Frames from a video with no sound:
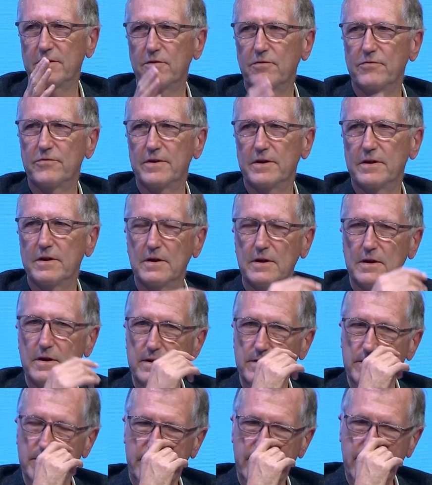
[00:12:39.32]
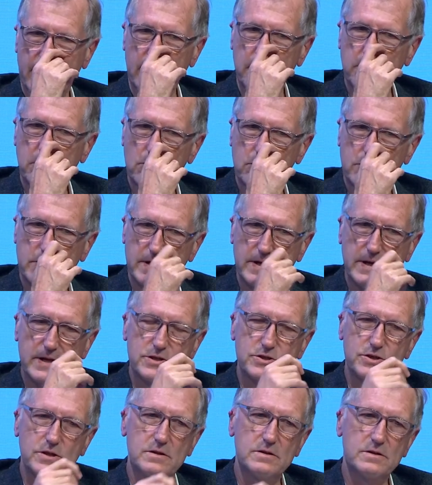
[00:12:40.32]
off the, the cable
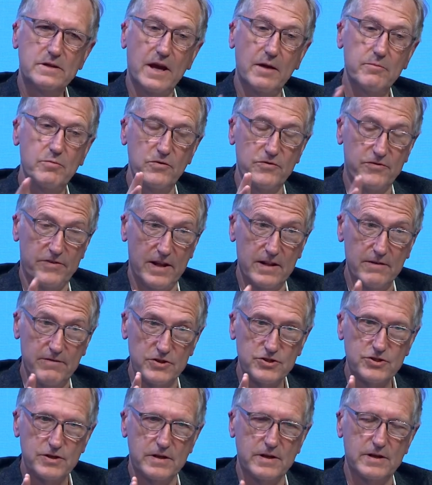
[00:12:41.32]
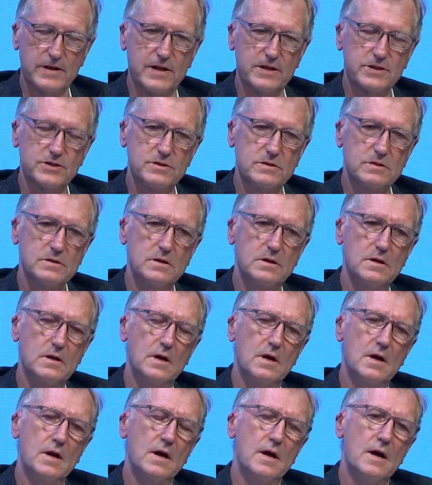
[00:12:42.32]
connection, cable television connection.
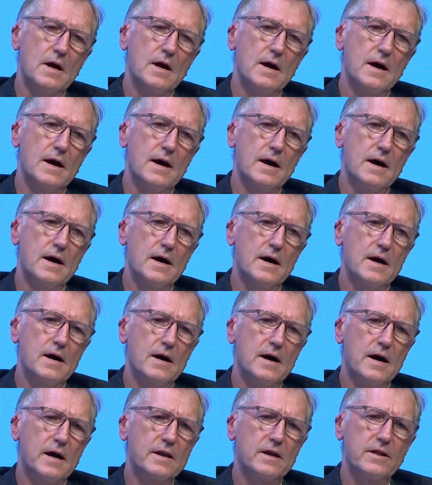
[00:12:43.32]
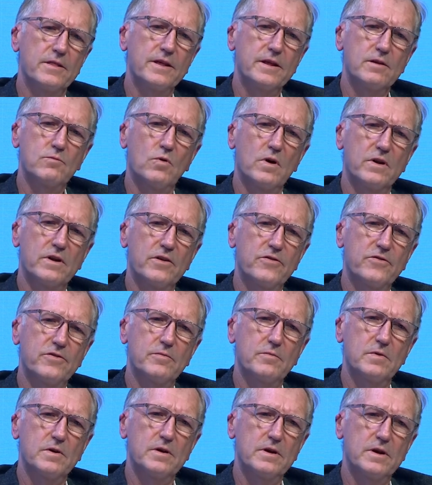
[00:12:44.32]
Uh, and I think one
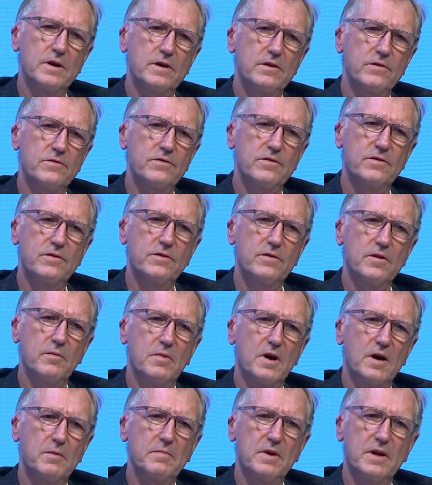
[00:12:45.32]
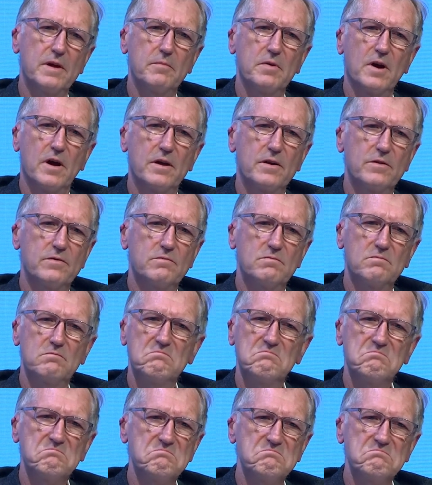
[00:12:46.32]
estimate is there might be by
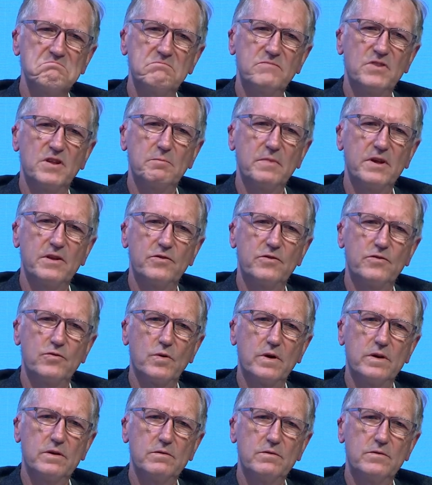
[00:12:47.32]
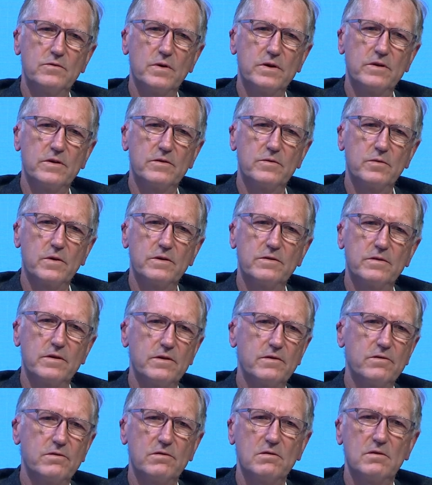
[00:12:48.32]
the mid
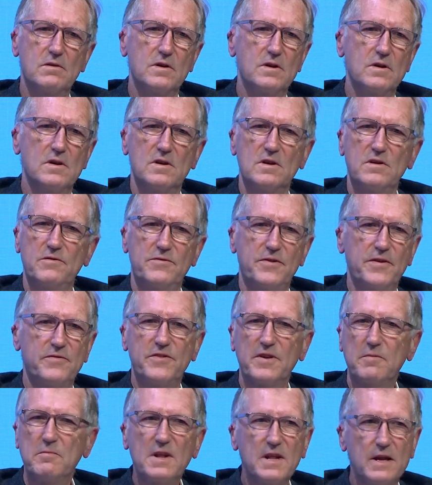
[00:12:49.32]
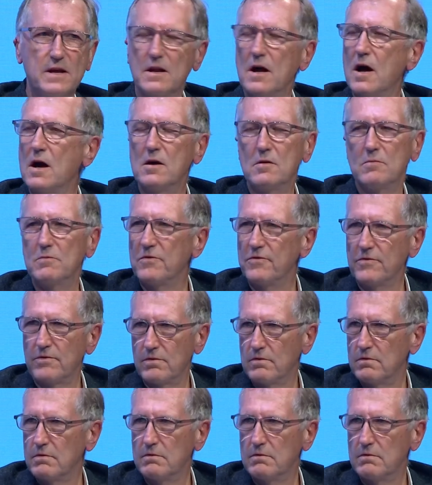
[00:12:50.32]
2020s 50 million homes